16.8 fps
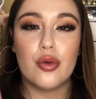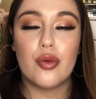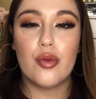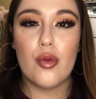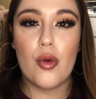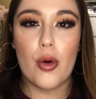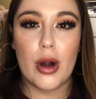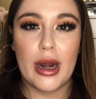
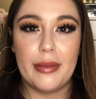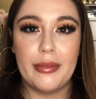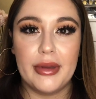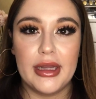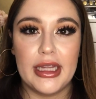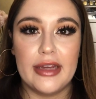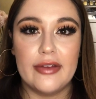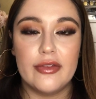4, I
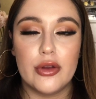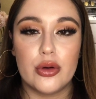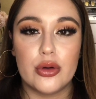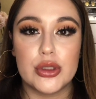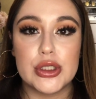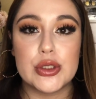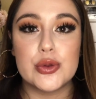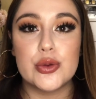believe,
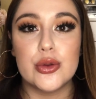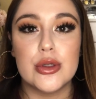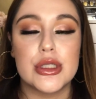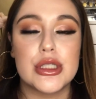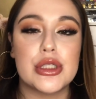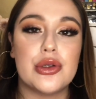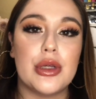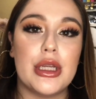little
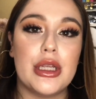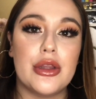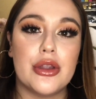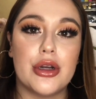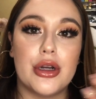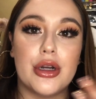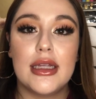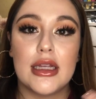tools to
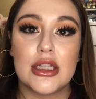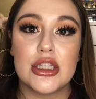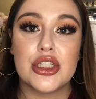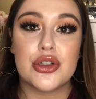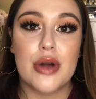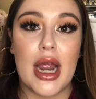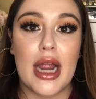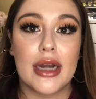either
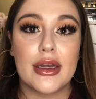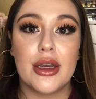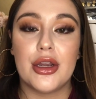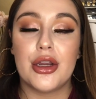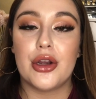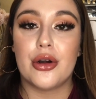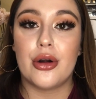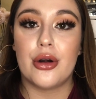extract
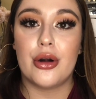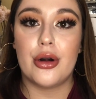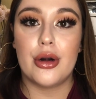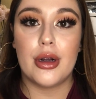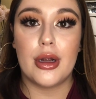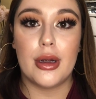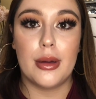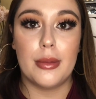your